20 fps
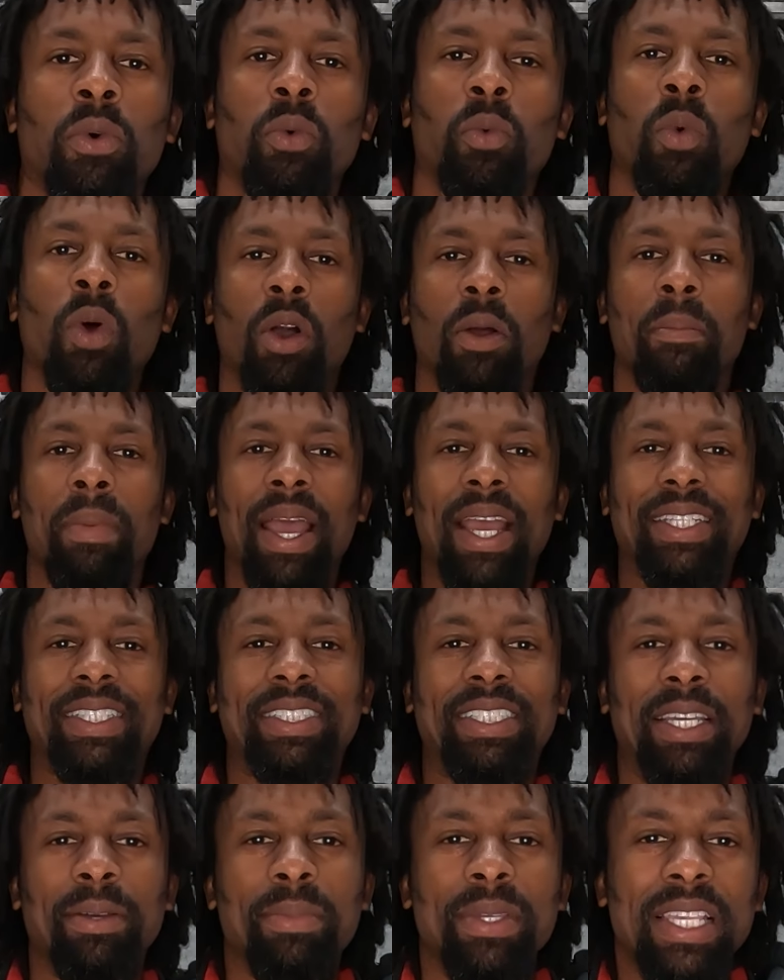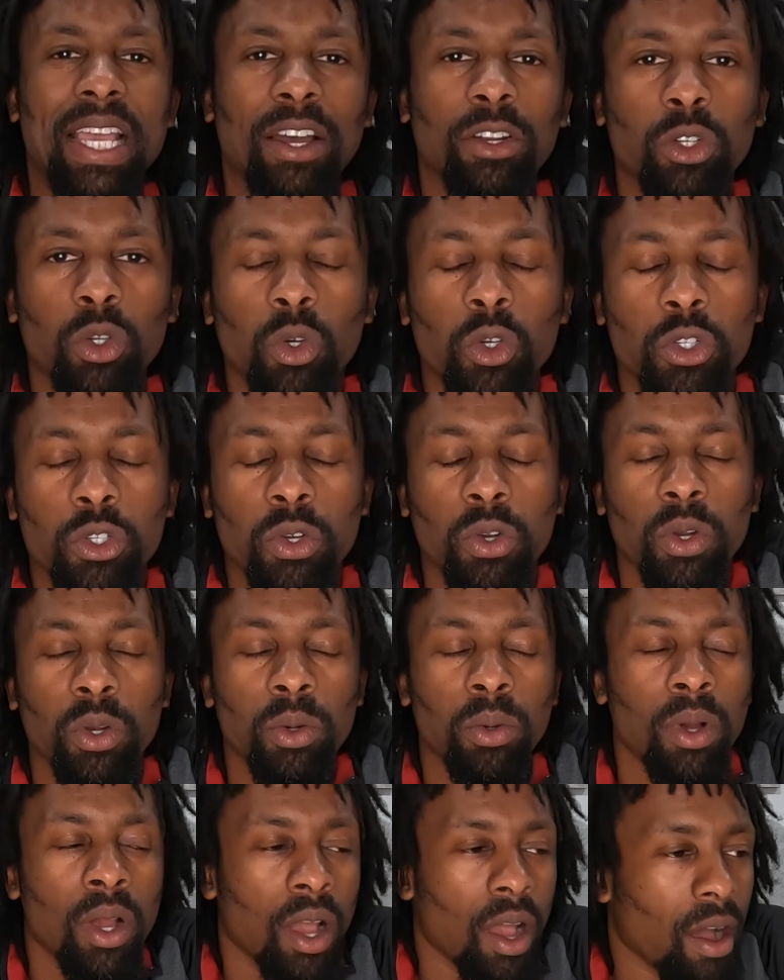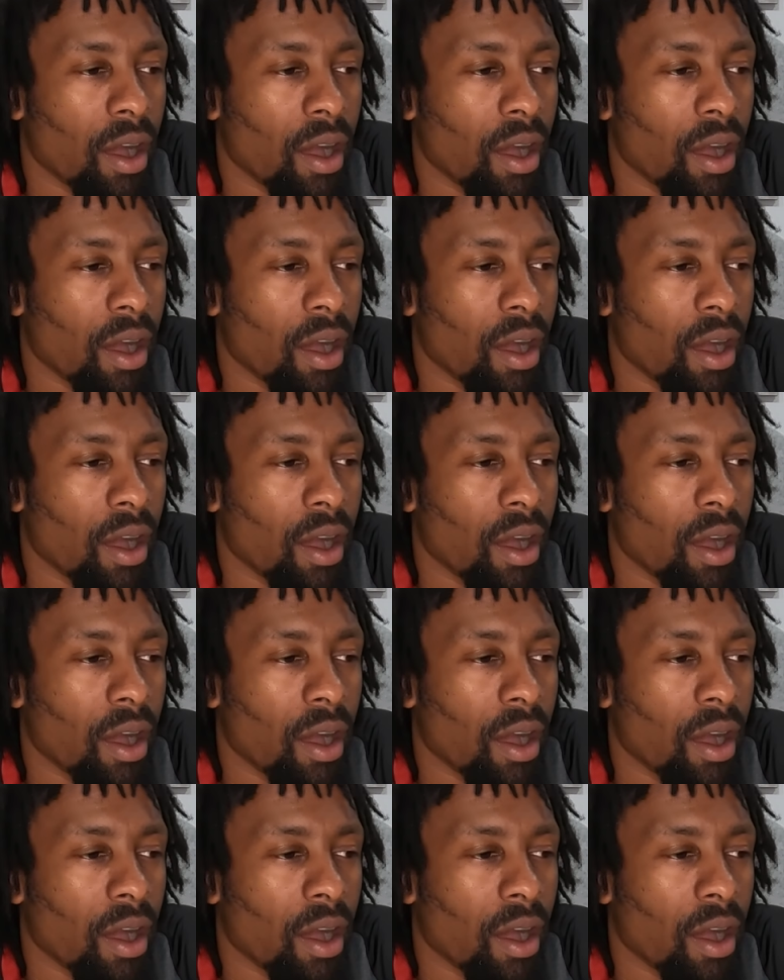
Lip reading: Welcome back to Tim's Outdoors crew.